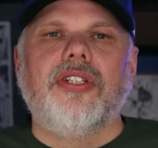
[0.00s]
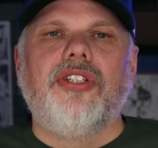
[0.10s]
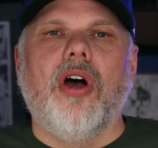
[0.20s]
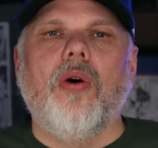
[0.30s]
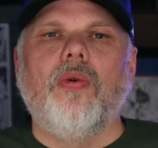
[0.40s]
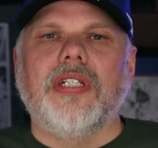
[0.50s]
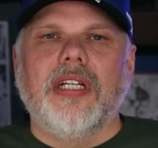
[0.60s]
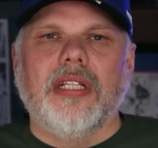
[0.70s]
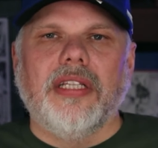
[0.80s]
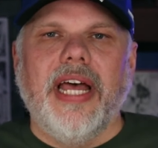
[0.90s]
Don't
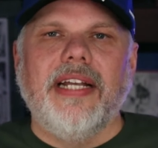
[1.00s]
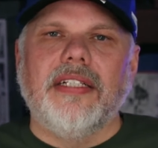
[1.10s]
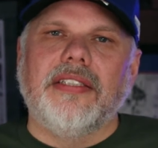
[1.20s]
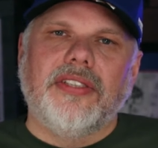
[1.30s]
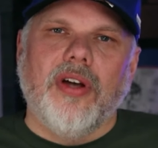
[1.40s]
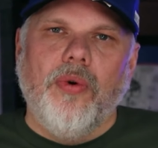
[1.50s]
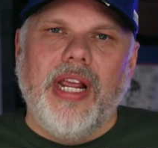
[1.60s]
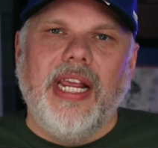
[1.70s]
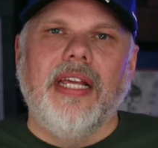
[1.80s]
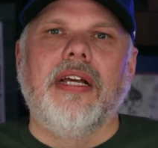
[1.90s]
let
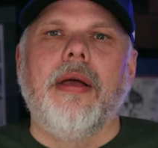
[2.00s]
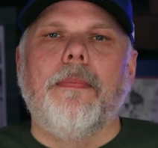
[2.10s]
Sony